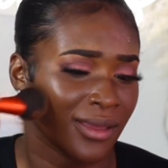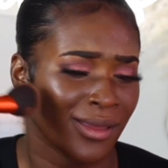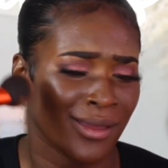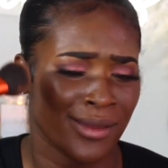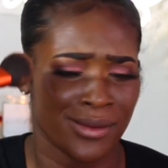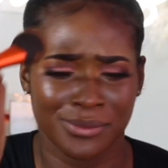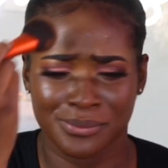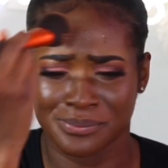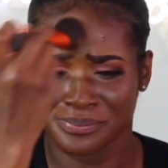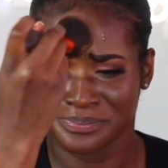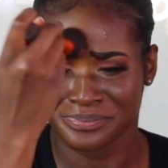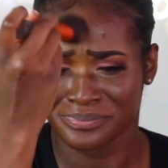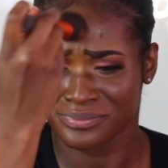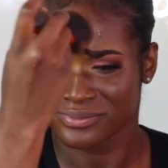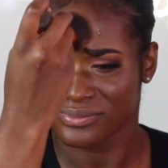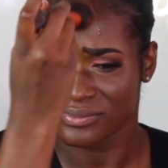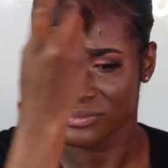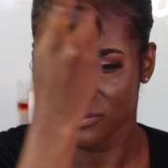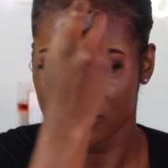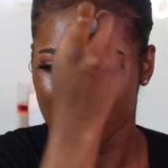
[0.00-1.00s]
And
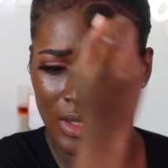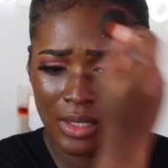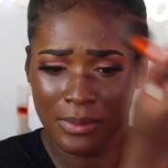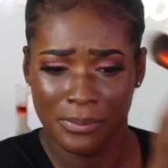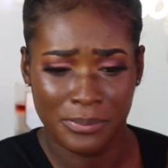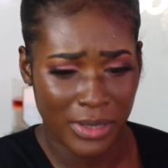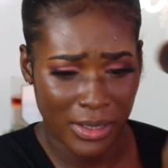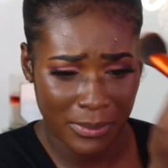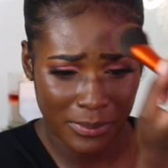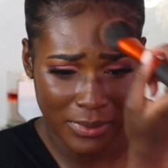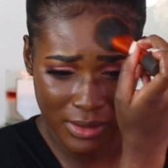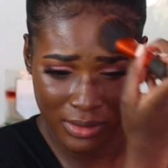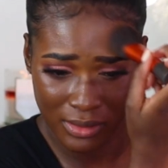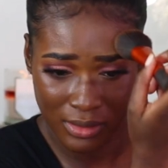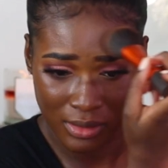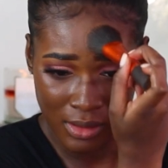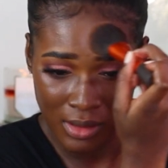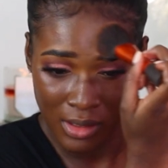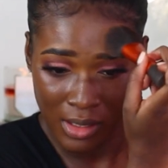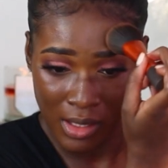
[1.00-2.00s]

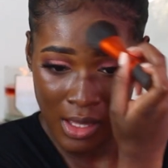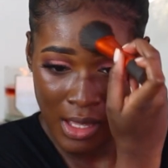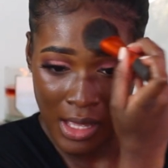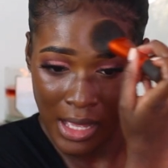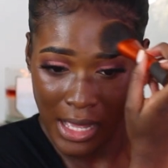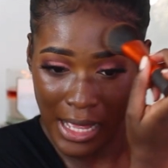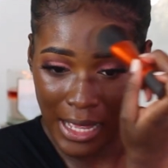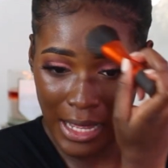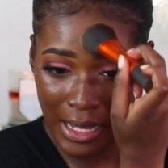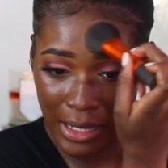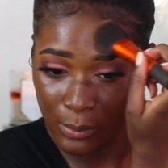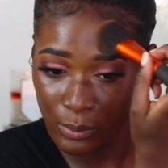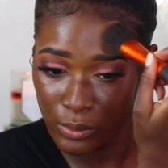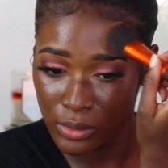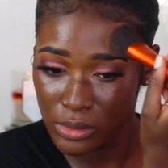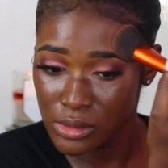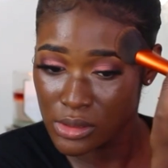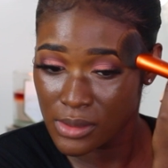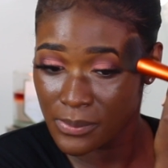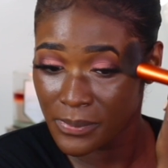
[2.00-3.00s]
baby, I
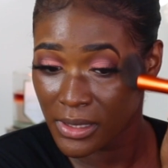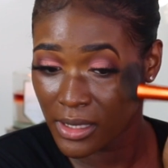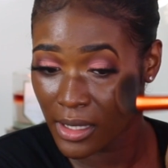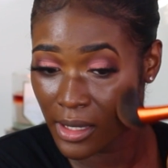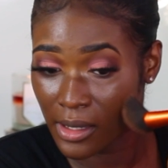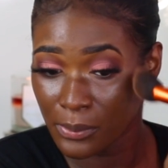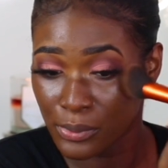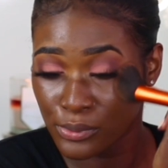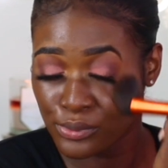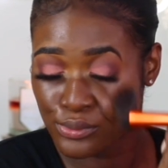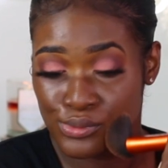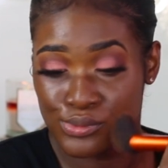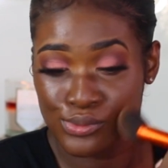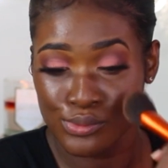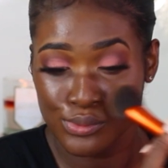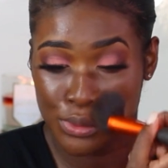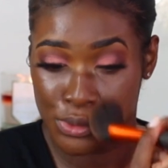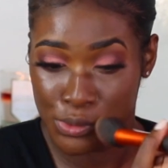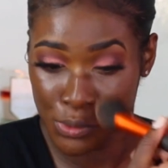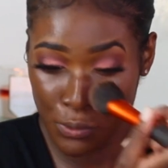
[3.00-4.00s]
want to be able
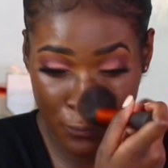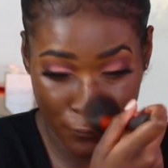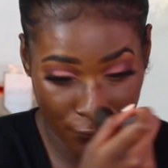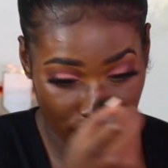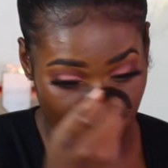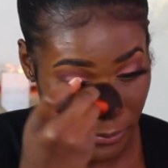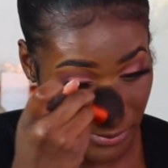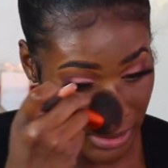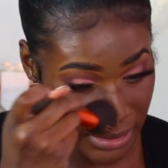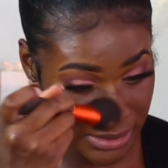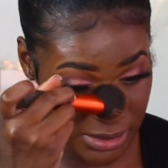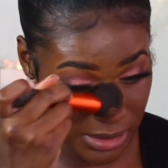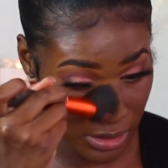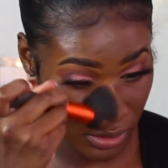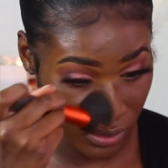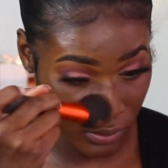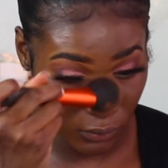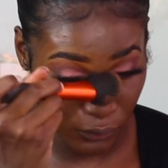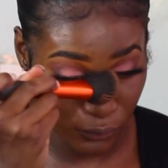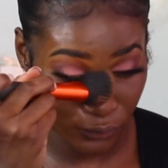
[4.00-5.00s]
to do for
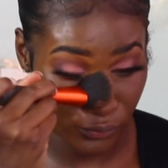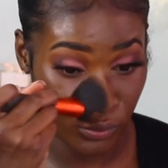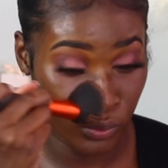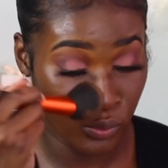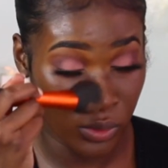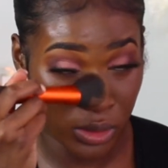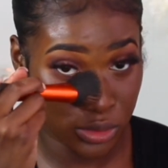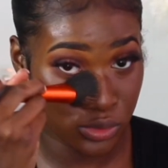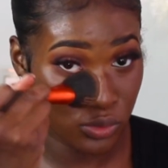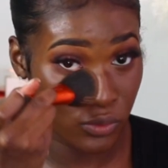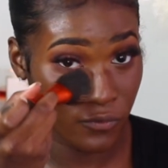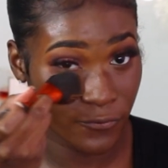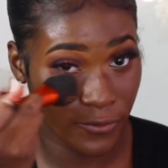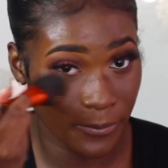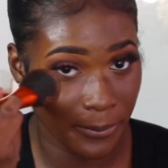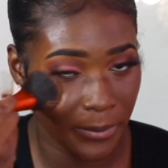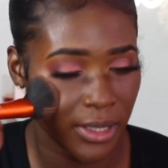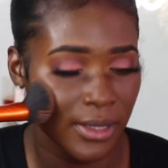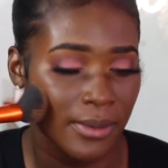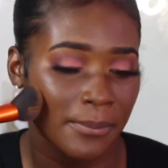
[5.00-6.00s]
myself. You could do for
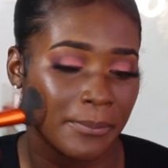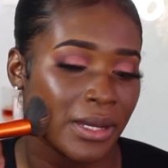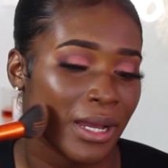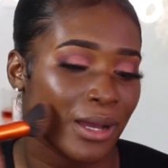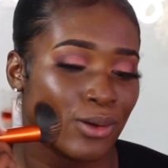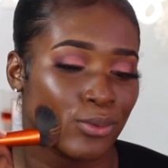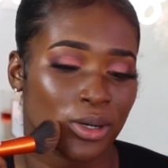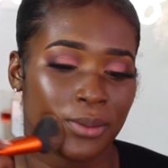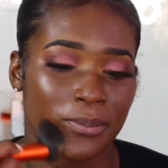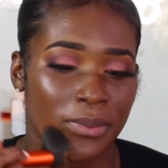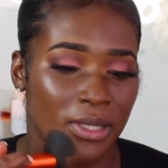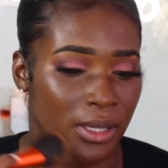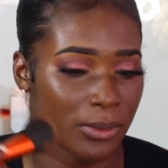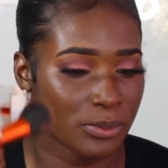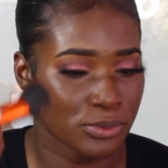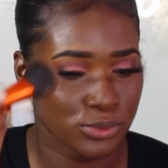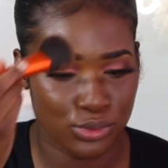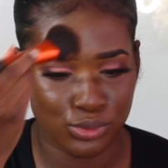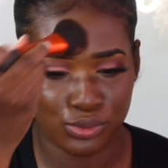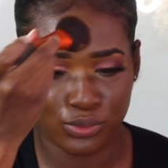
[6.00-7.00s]
me, but I want to be
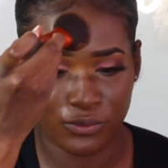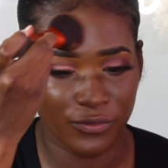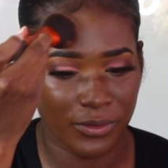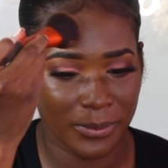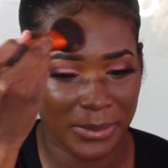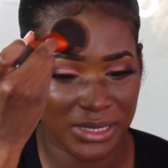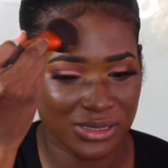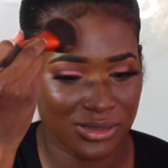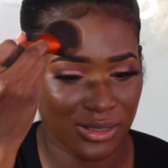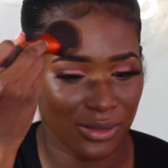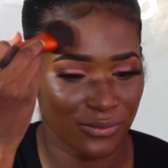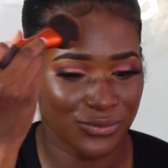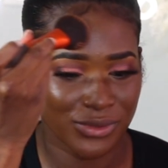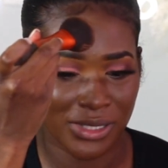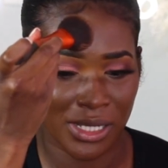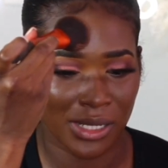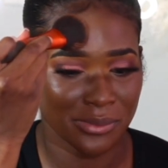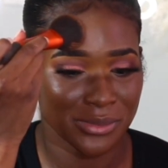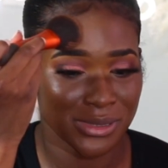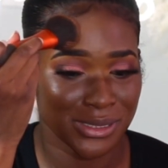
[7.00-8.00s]
able to do for myself times